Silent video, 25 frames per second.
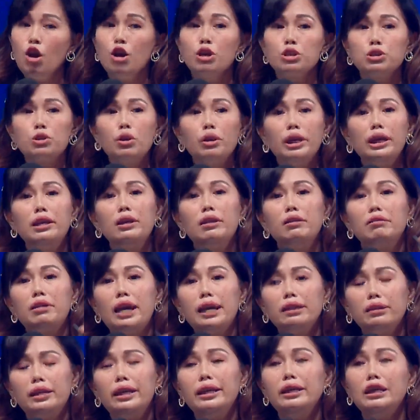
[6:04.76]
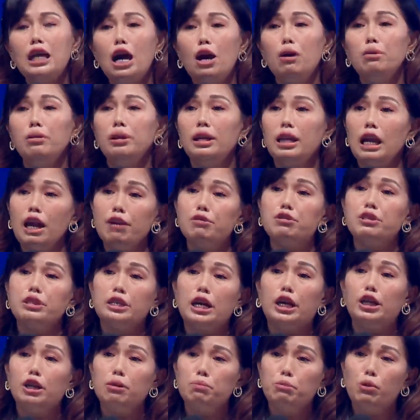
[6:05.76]
So in writing down the life
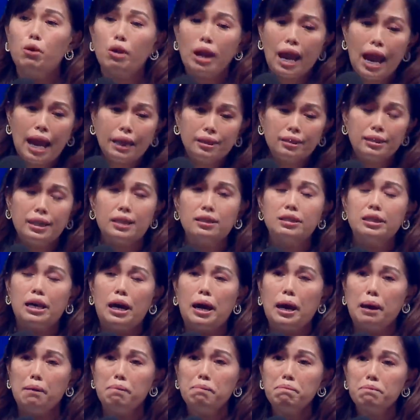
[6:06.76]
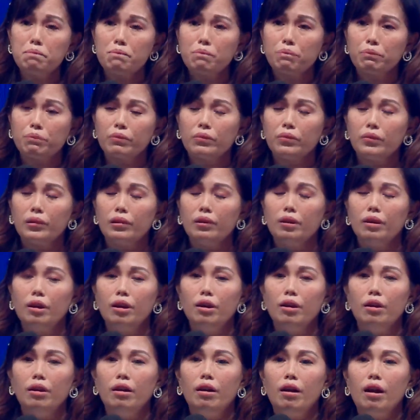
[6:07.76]
scenario book at that time,
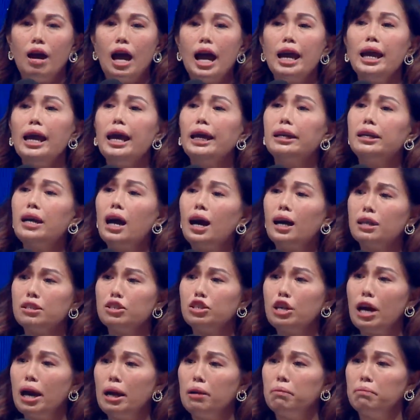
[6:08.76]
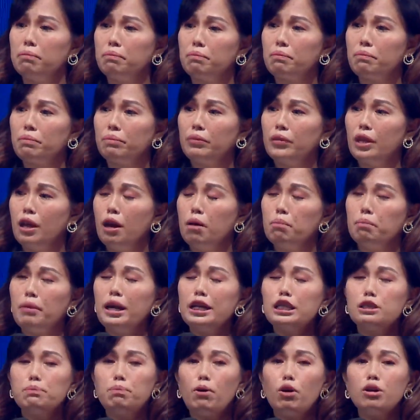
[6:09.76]
I had hard time.
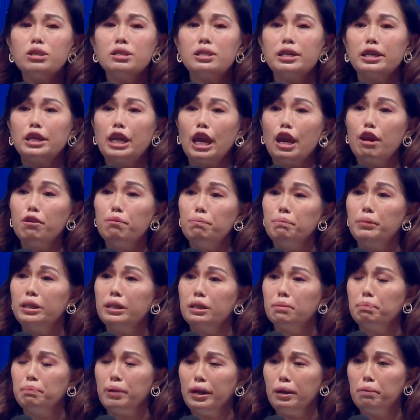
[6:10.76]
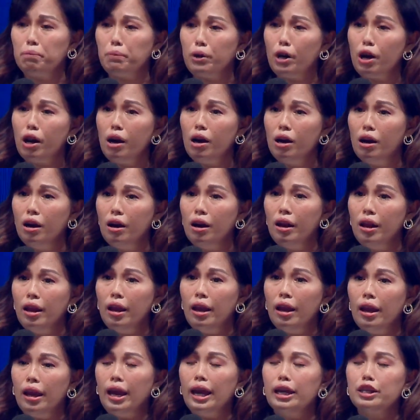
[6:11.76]
My sponsor gave me the paper
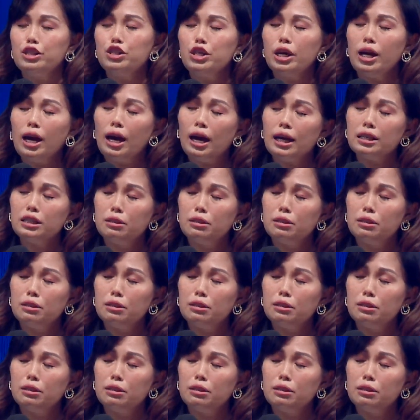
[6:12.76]
and she